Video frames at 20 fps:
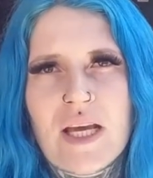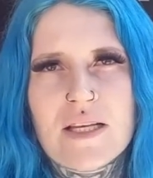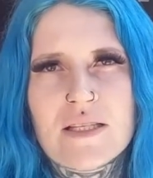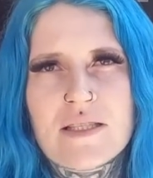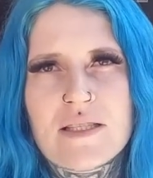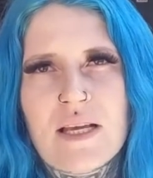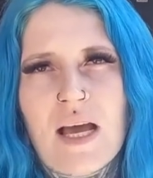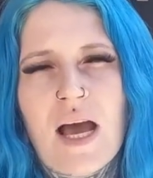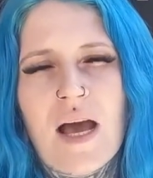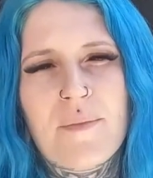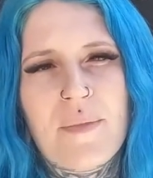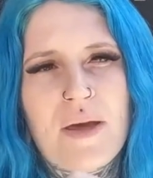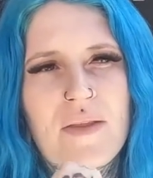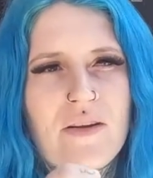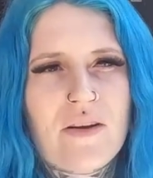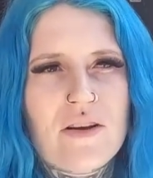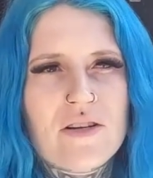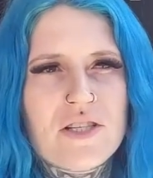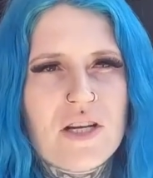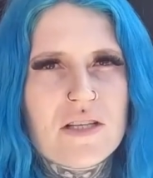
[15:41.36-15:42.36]
Yes. And
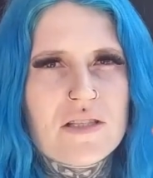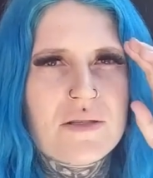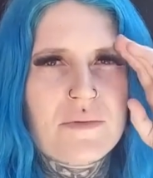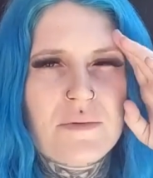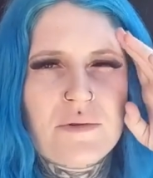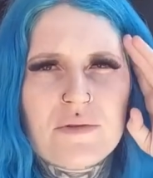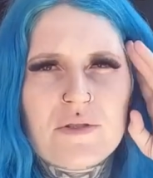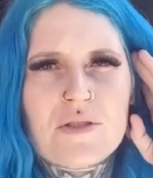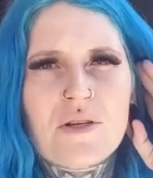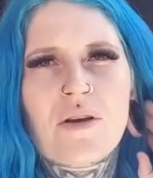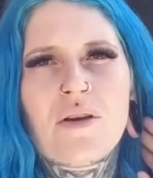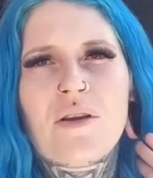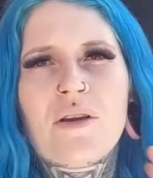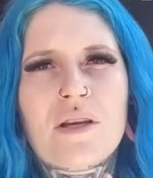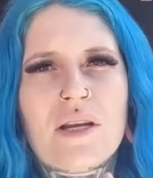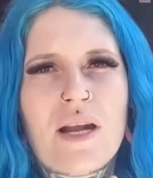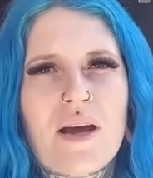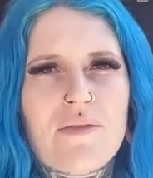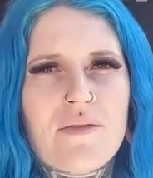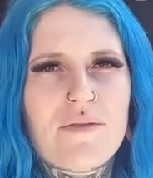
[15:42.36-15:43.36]
they're adjustable, so you
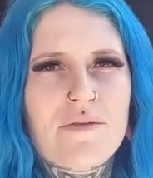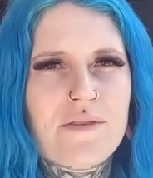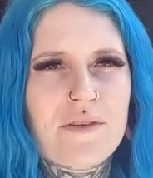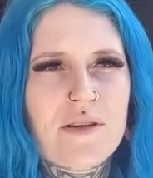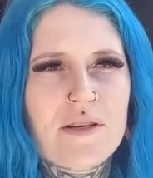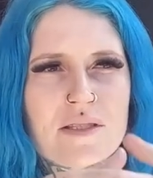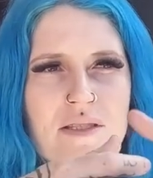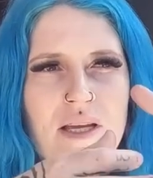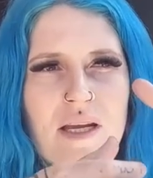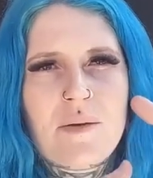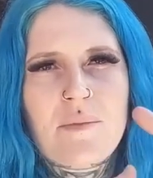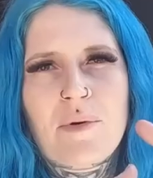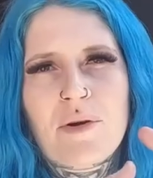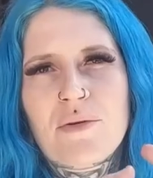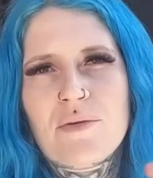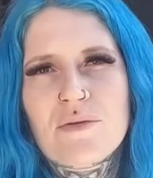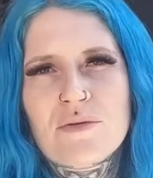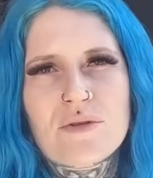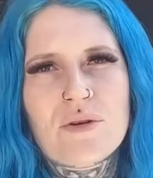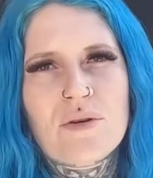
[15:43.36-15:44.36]
can have them for skinny
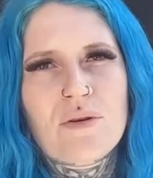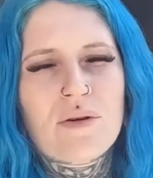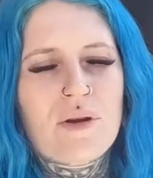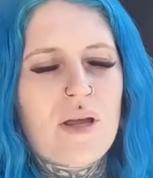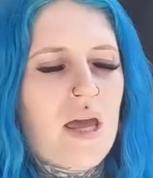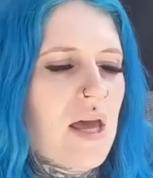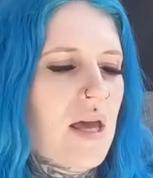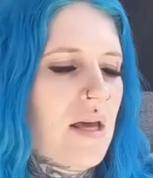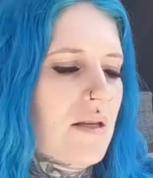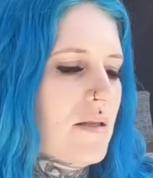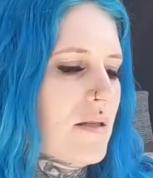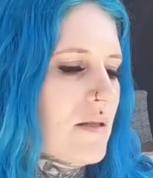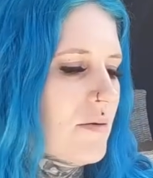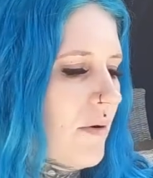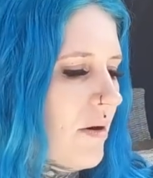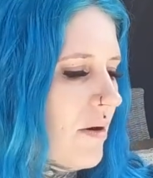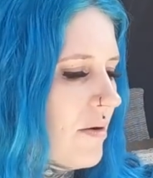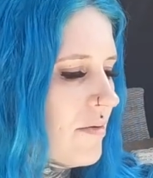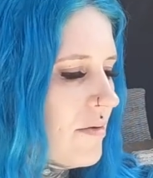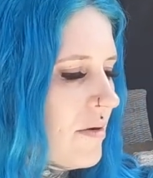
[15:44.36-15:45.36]
bottles or cans as
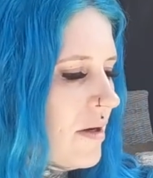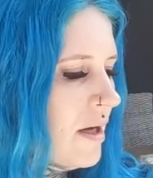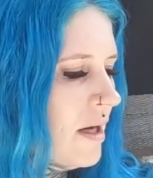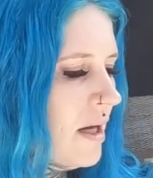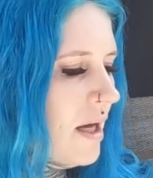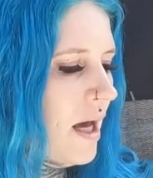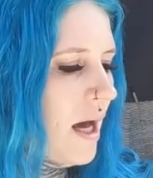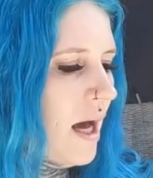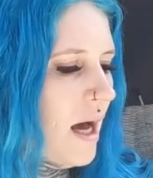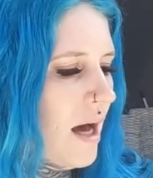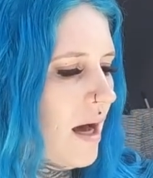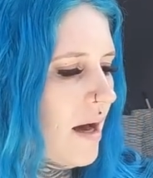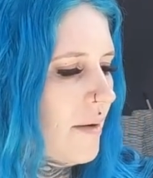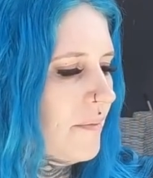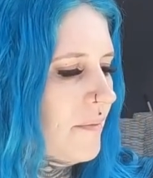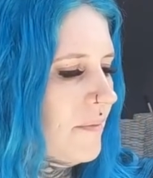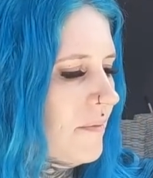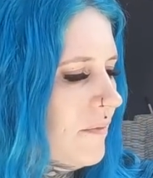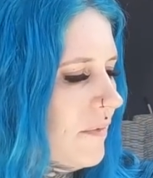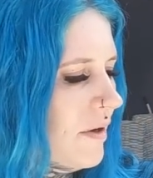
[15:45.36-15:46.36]
well.
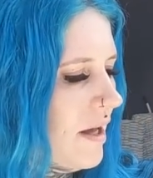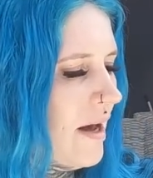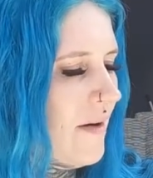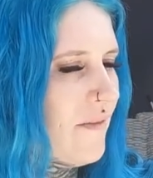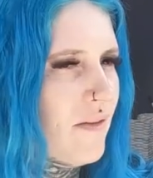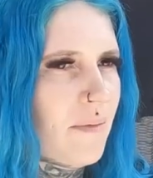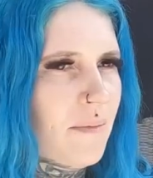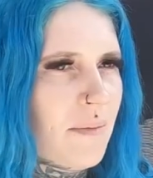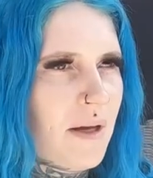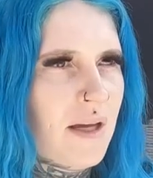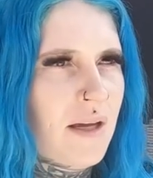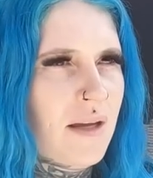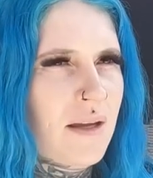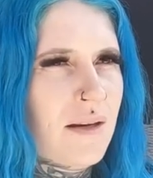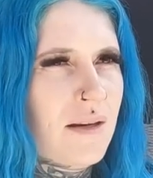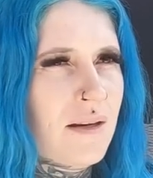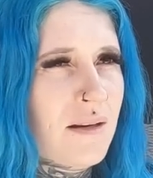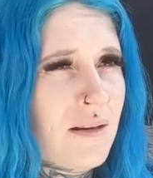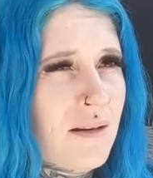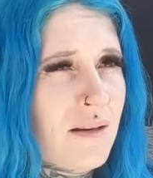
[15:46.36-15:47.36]
We have them in